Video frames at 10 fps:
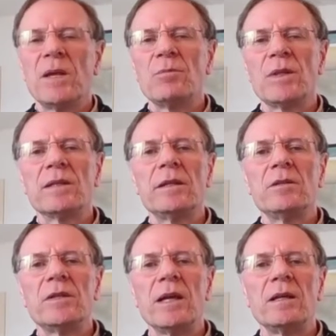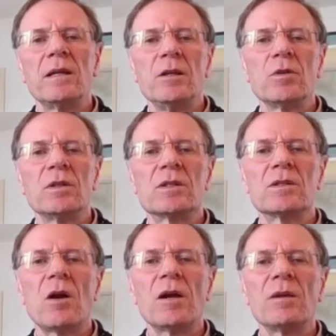And with little data, you can
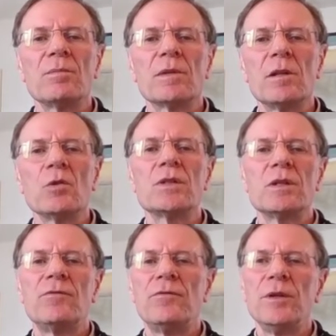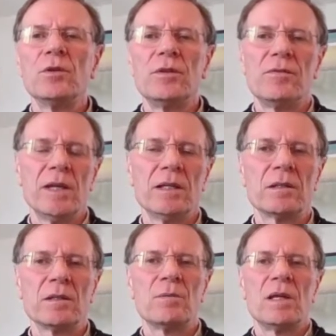start close to the field
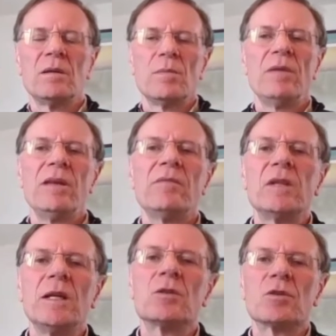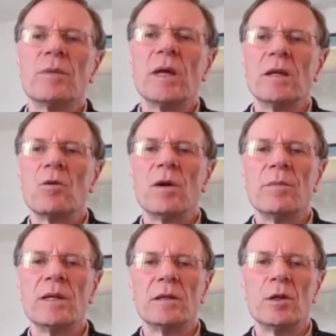devices, maybe even instrument
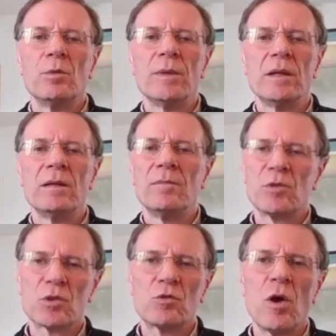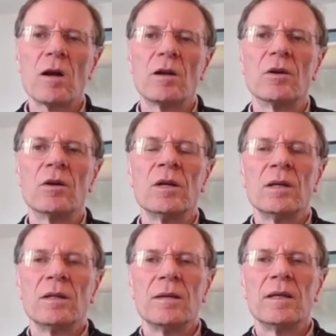equipment a little bit stronger
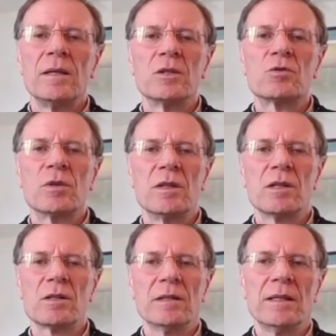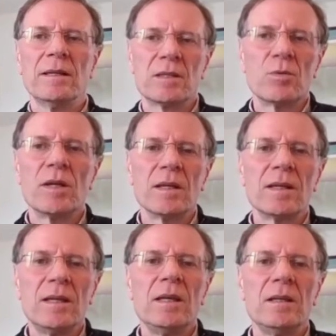than it is traditionally. And that's one of
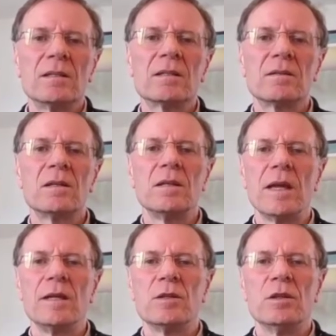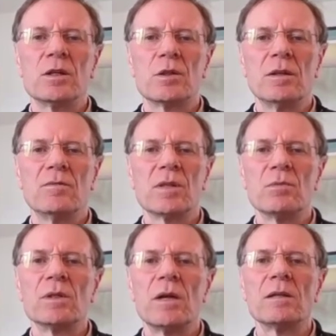the keys to the edge initiatives
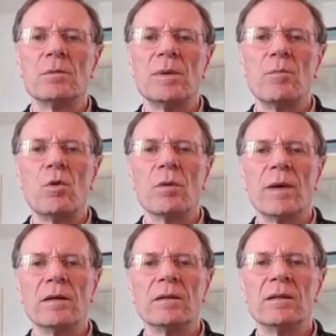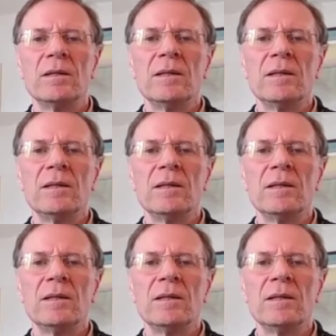that we'll talk a little bit more about.